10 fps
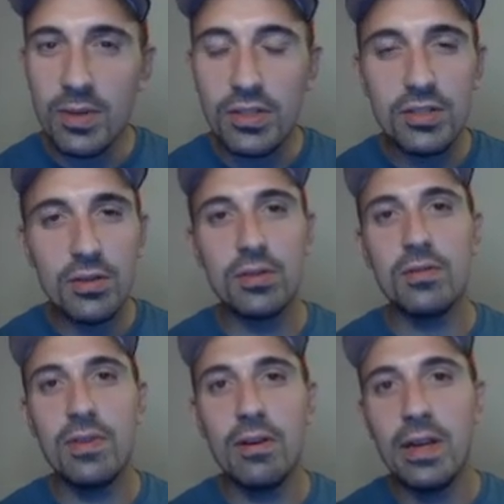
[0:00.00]
but she's also
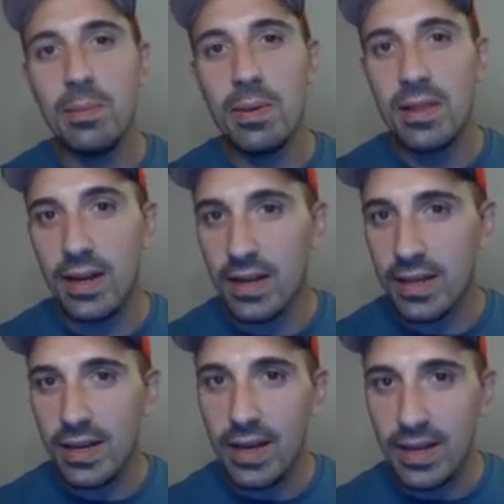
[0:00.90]
very empathetic
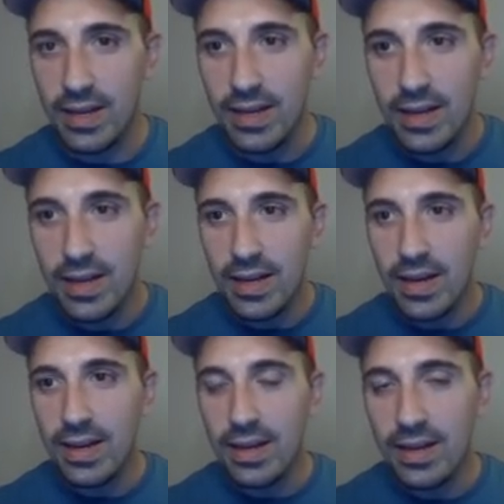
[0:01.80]
and
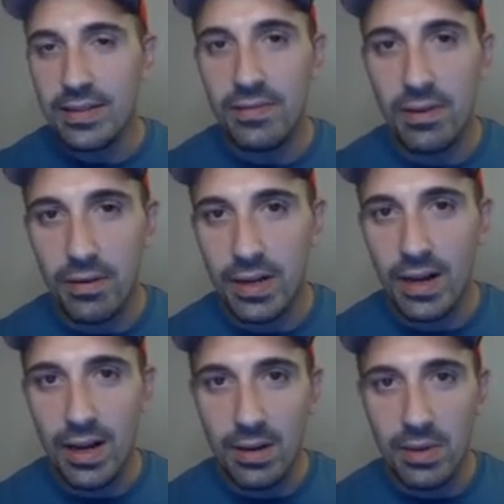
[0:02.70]
has a very
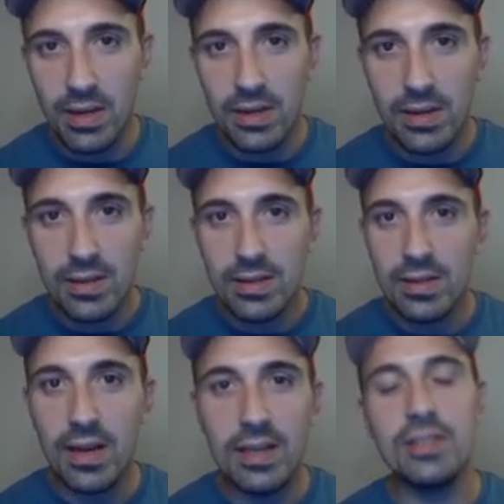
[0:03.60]
calming,
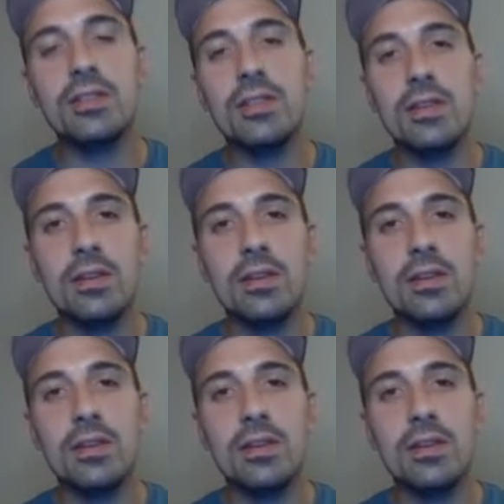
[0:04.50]
nice